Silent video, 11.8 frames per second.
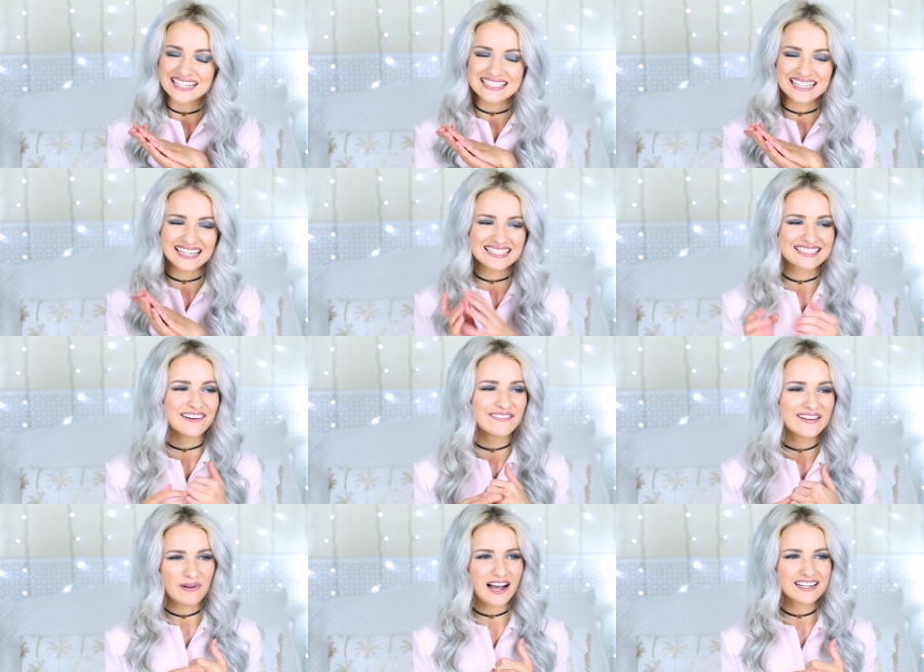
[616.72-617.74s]
chatty kind of
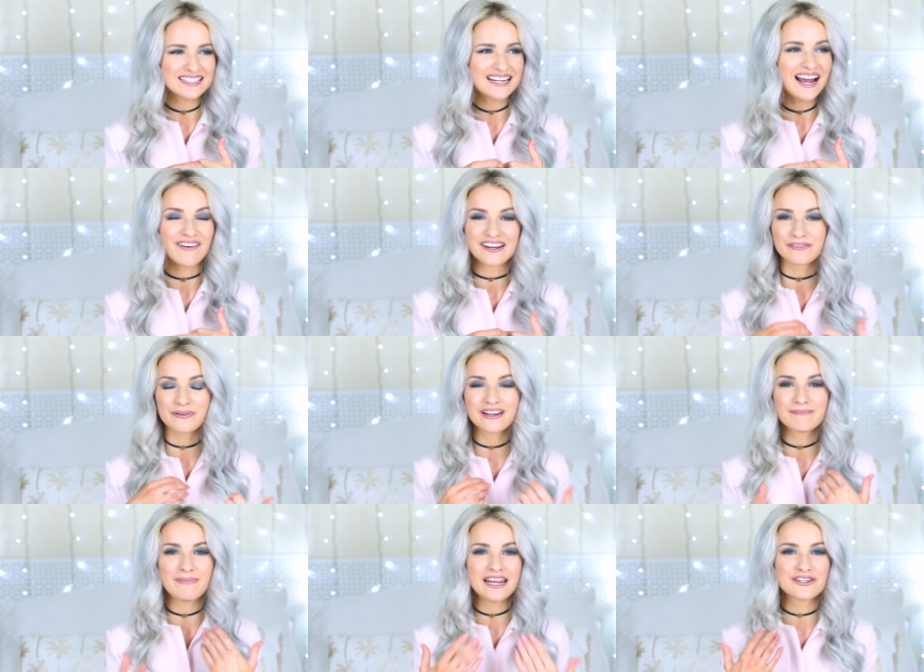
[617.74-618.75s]
stuff, but I don't know, I just
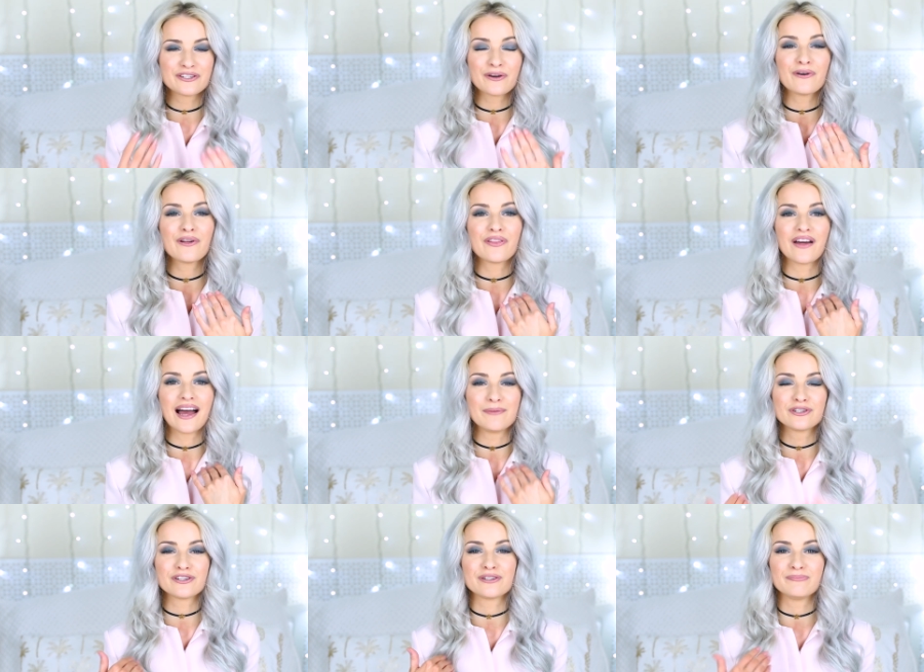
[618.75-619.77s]
want to make sure that
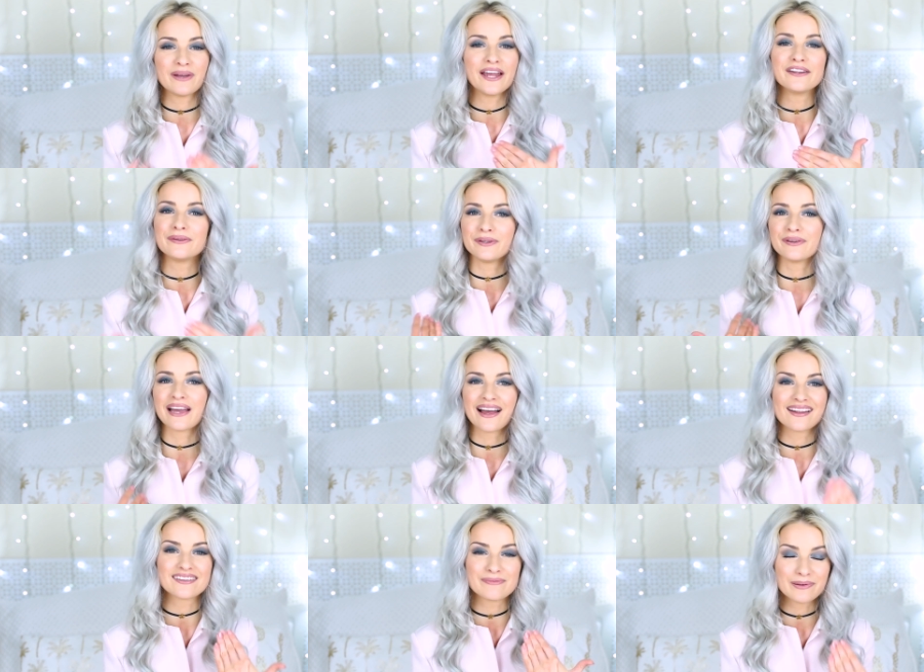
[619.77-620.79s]
I'm touching base with you
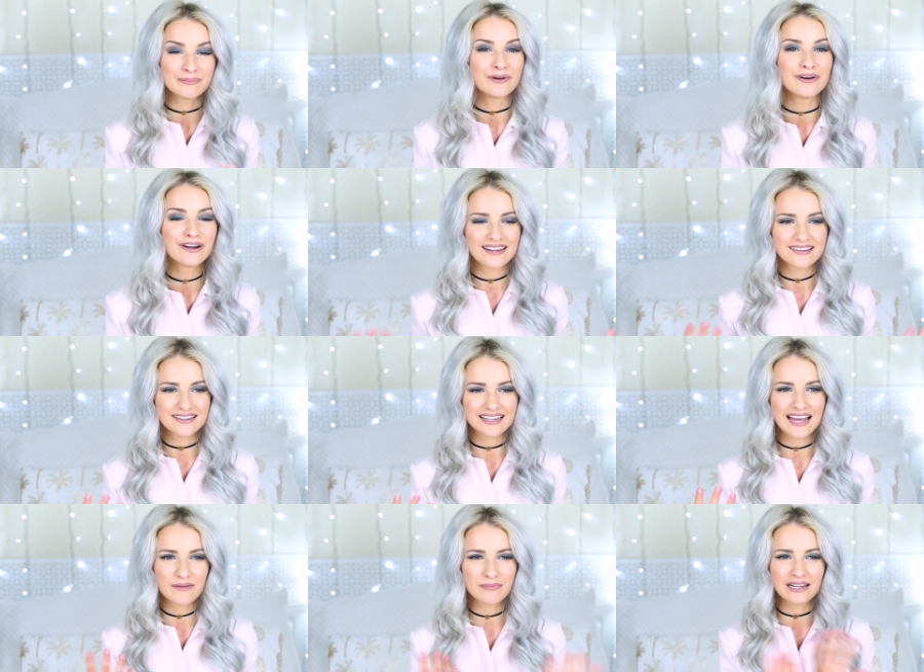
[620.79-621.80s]
guys a bit more, because it
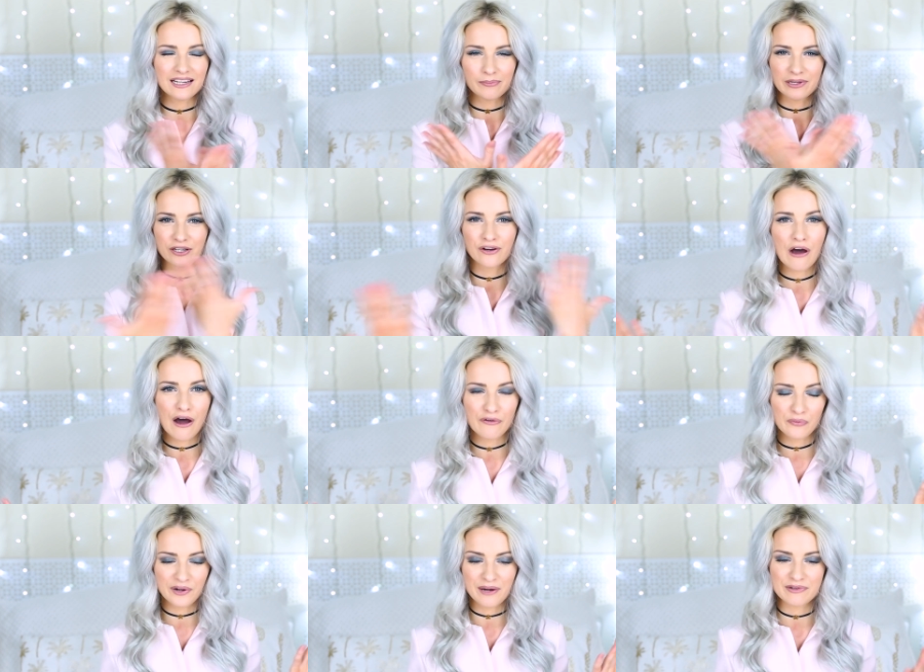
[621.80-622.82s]
can be a little bit cut
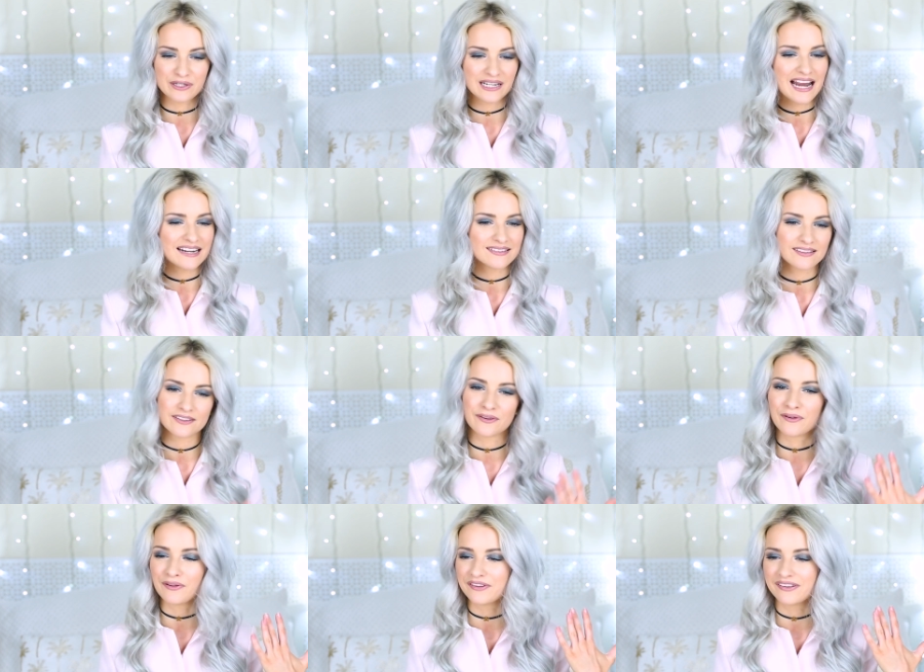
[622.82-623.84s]
off when I'm doing like ASOS
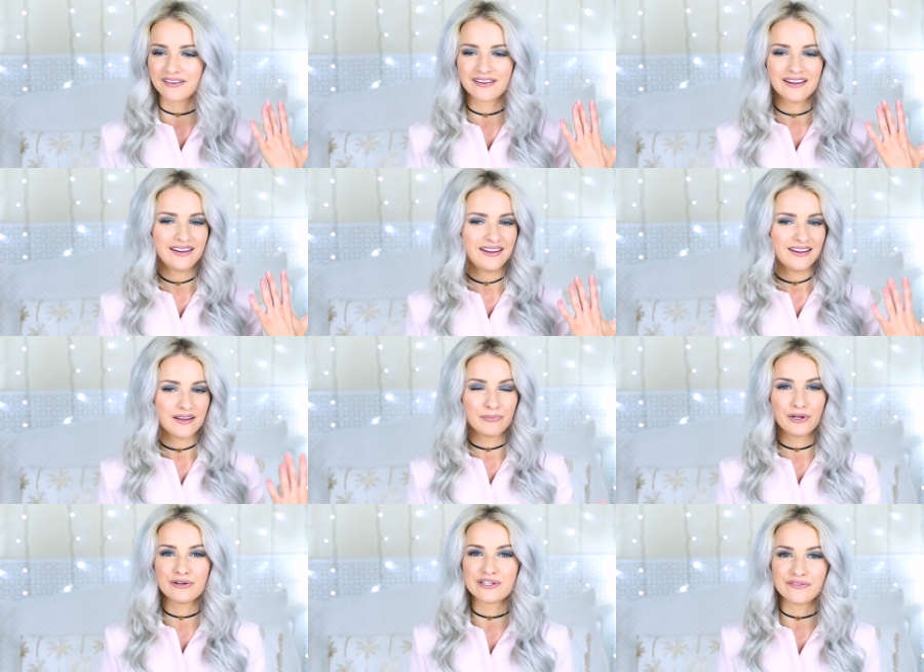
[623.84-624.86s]
hauls and
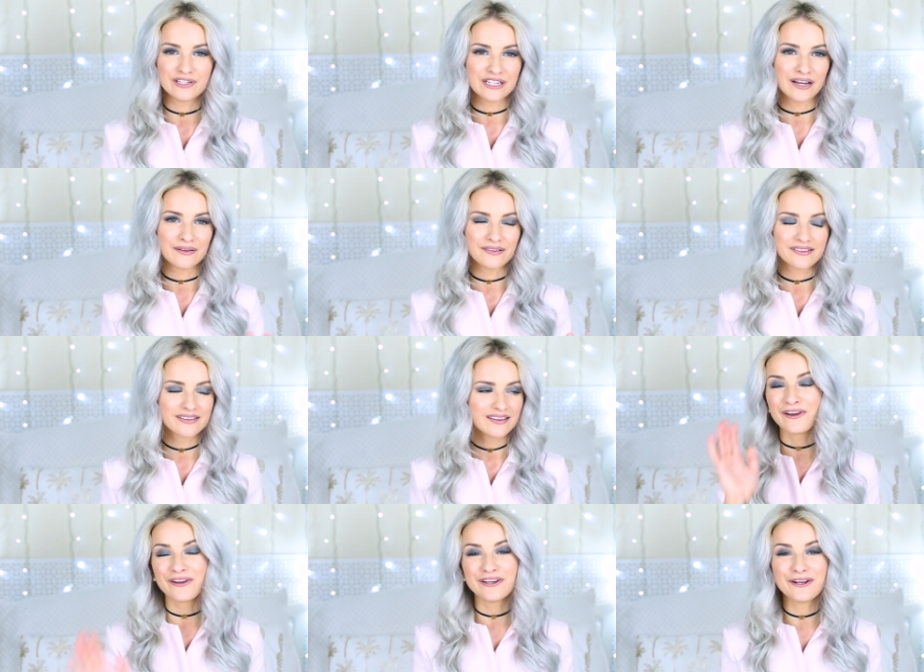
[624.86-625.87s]
beauty videos. If
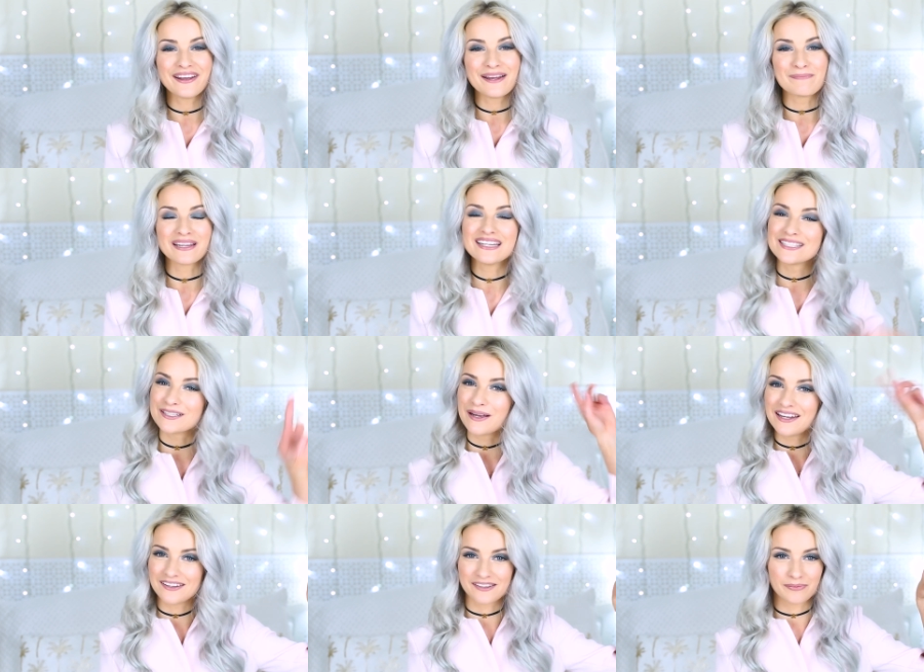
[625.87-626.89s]
you're new here, please do
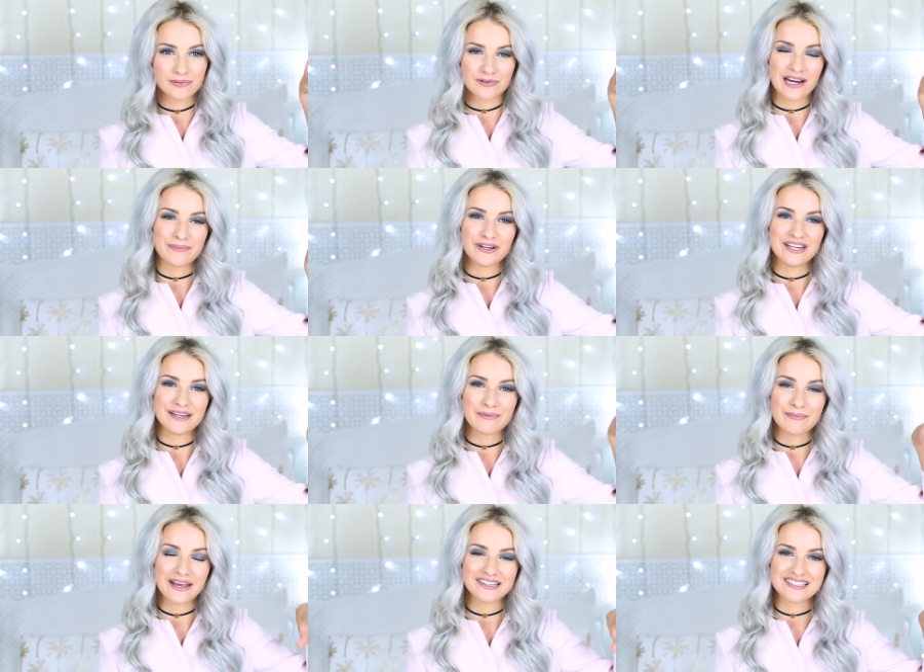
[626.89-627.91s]
hit the subscribe button, it'd
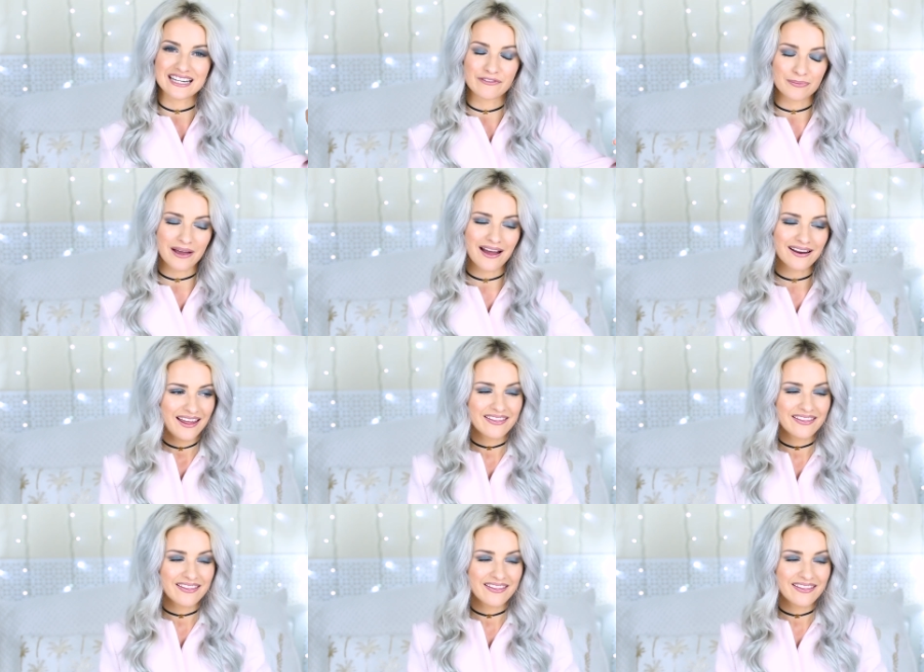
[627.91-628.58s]
be amazing to have you back.